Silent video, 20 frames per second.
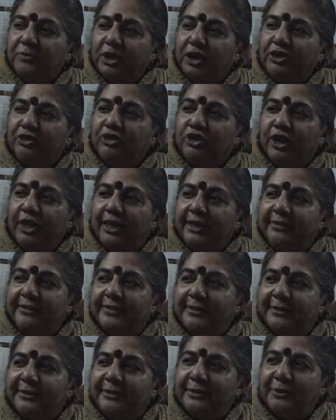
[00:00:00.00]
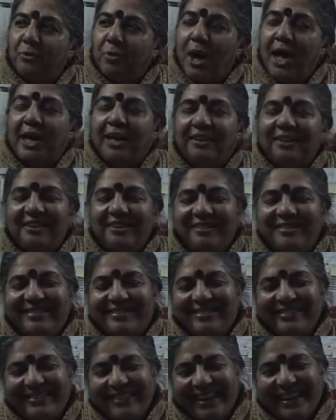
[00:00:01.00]
insulated
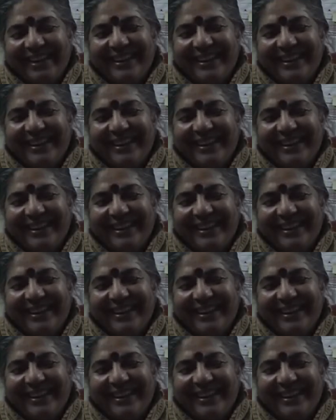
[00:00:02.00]
wires,